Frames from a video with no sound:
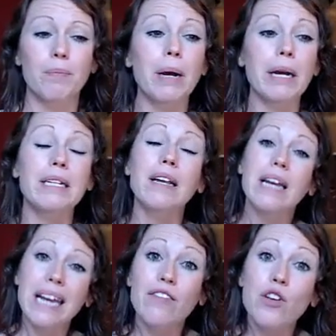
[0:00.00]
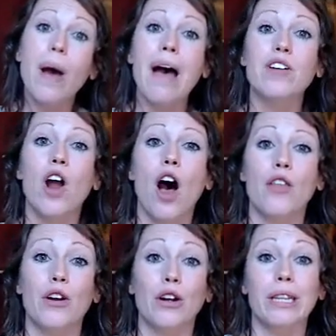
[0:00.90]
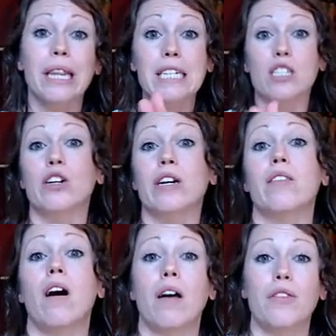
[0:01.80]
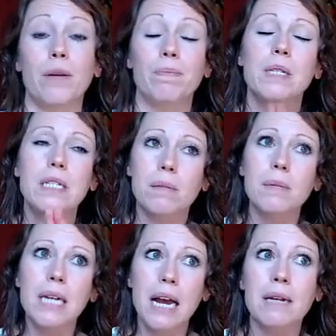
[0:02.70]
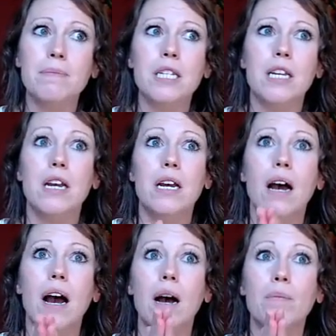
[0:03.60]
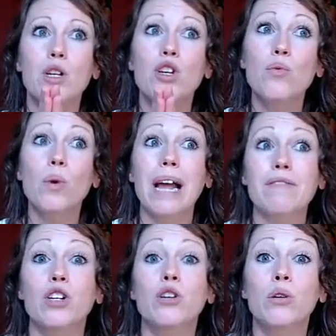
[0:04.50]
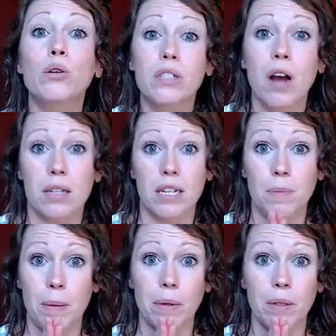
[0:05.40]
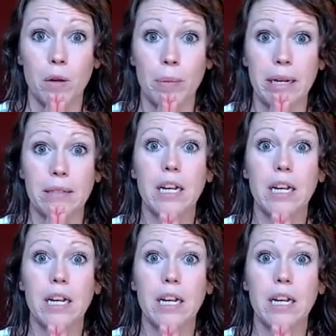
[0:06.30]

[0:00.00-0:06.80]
But if you have an author, let's look at the author. Sometimes you will have to Google stalk these people a little bit.